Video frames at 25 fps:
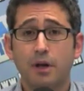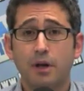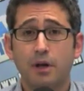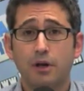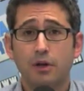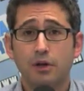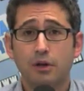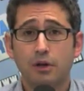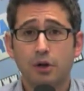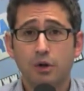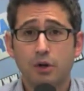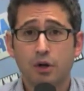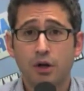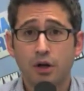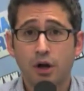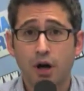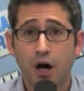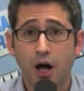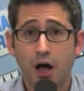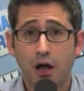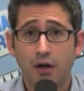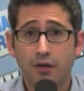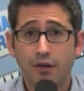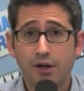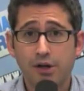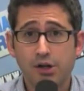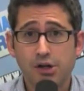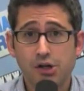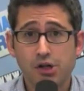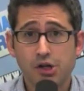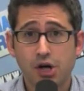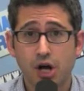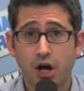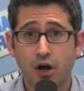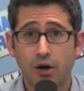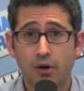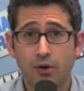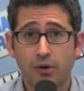you can call this
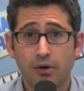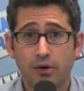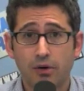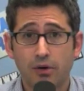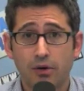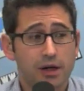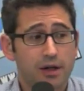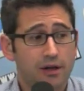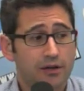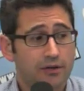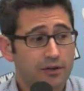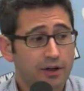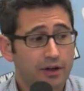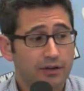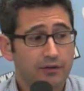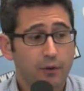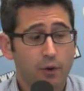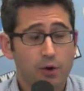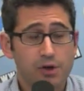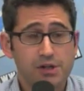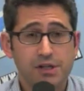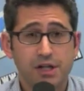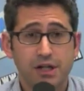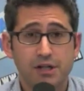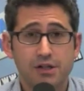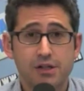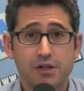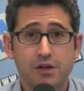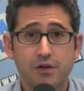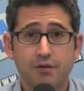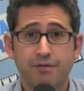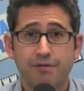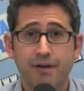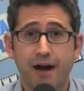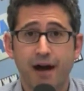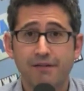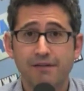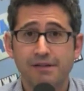show 646
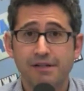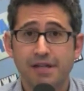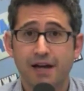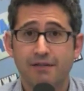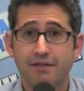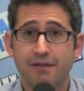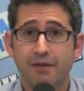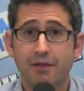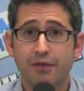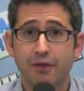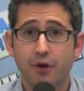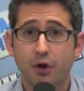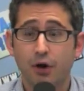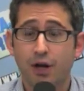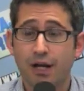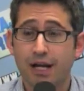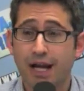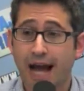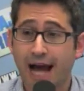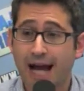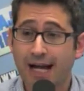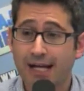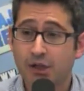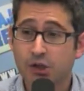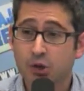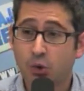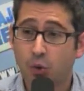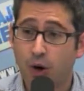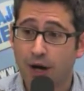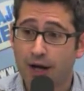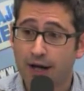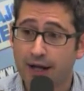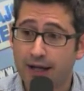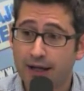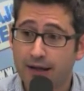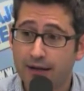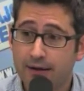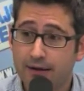257
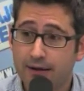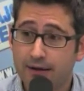3920